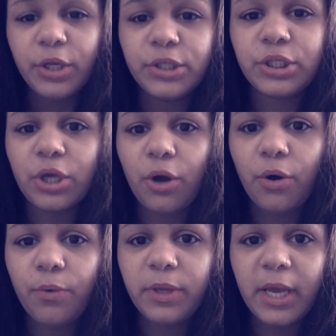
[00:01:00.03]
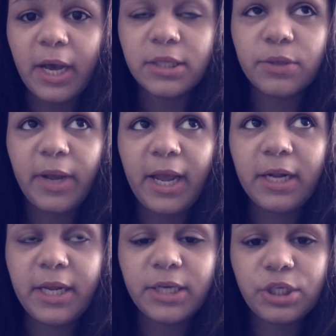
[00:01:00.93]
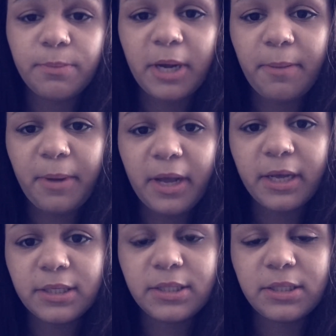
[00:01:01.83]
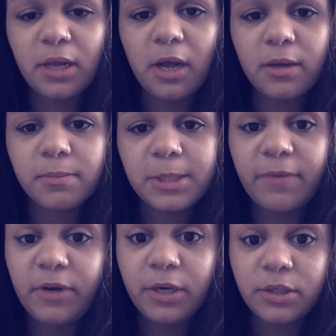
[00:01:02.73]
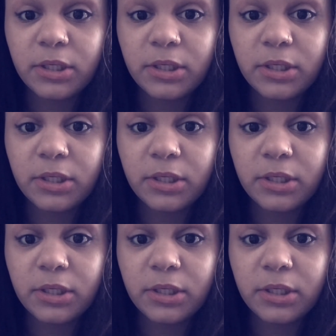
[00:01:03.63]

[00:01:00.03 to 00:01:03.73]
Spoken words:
So yeah, so I had gastric bypass 7 years